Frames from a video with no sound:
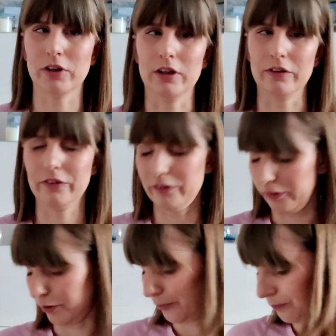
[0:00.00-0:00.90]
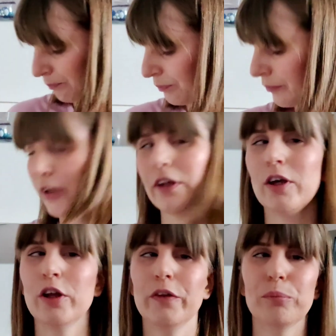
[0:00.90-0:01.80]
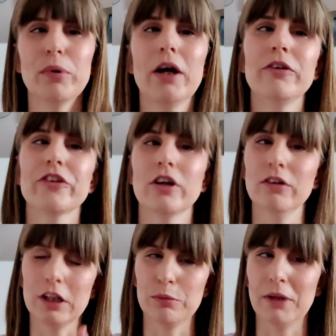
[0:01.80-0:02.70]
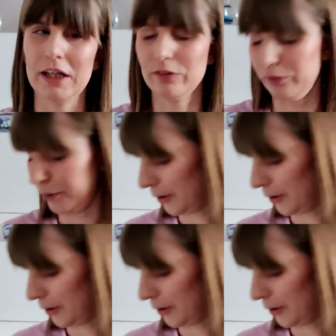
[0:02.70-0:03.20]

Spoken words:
of colours, so the brown is kind of like a black for